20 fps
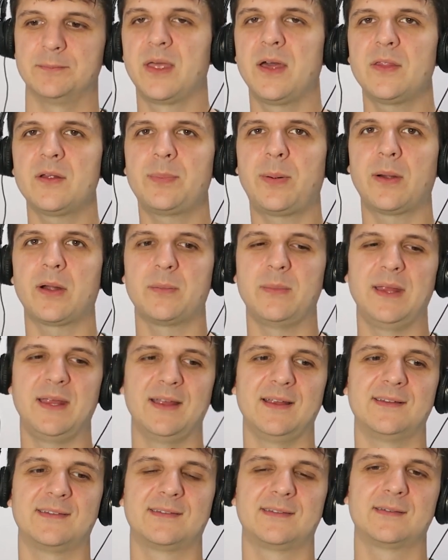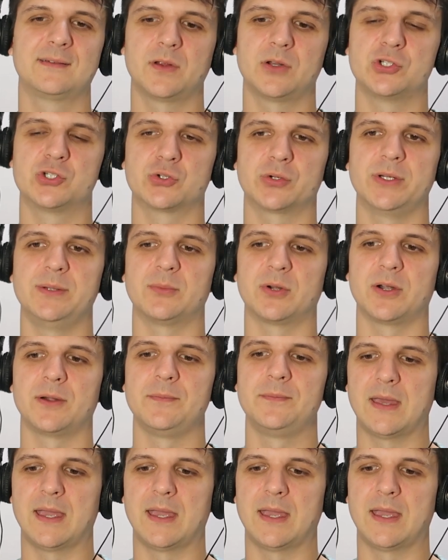The other part of me is a dreamer